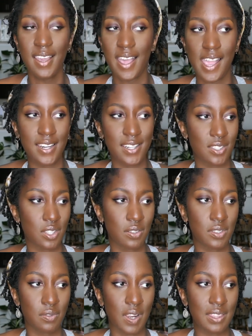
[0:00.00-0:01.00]
I deserve
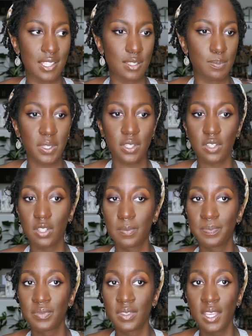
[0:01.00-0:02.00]
to write this book.
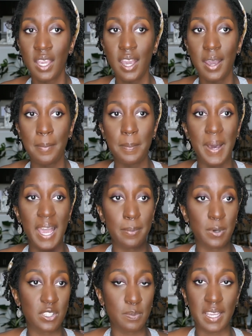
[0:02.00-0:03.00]
My
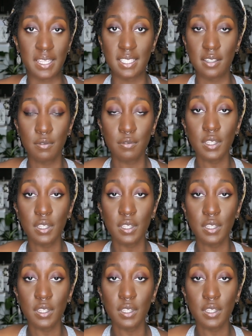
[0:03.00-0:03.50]
perspective